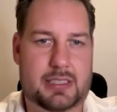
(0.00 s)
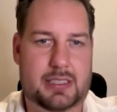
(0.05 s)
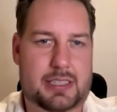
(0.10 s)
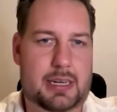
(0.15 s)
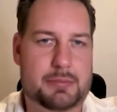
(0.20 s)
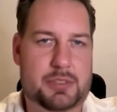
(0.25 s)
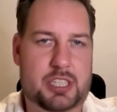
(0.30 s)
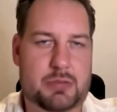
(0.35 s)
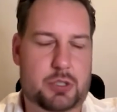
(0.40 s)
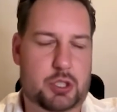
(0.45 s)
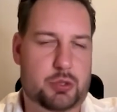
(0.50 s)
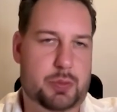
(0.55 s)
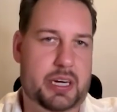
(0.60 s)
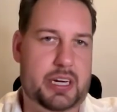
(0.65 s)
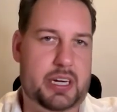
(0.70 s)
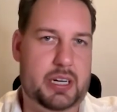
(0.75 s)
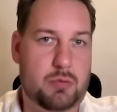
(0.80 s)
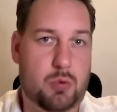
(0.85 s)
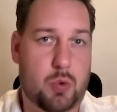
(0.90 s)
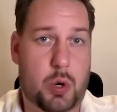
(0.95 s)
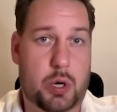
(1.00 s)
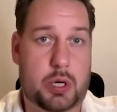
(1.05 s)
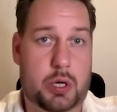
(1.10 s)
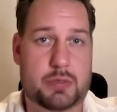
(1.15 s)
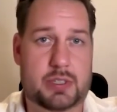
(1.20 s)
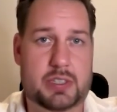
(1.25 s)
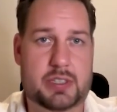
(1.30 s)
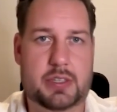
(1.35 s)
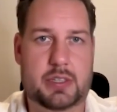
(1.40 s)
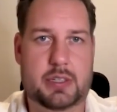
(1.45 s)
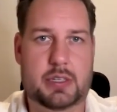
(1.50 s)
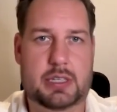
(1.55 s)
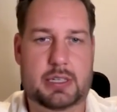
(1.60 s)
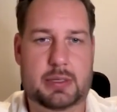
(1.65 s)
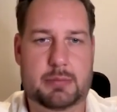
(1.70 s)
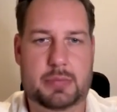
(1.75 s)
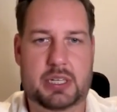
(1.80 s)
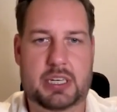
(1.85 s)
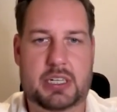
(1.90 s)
something which we can work with um,